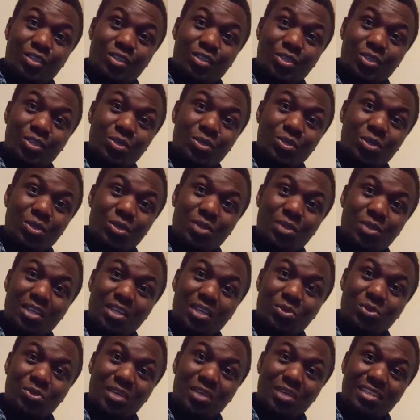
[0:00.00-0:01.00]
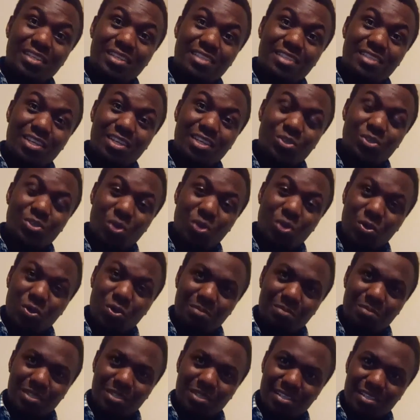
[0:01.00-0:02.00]
Do you know that you can start your
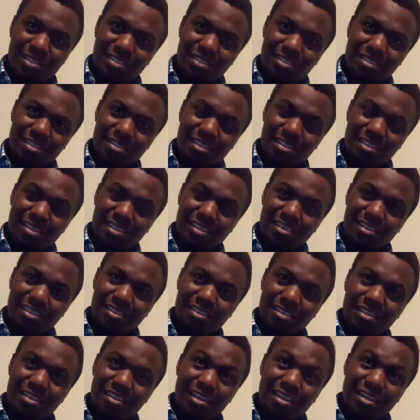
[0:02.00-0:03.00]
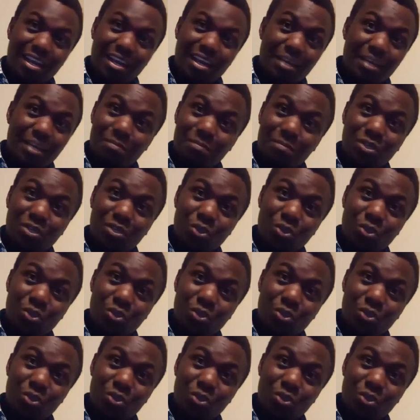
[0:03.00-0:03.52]
own business and be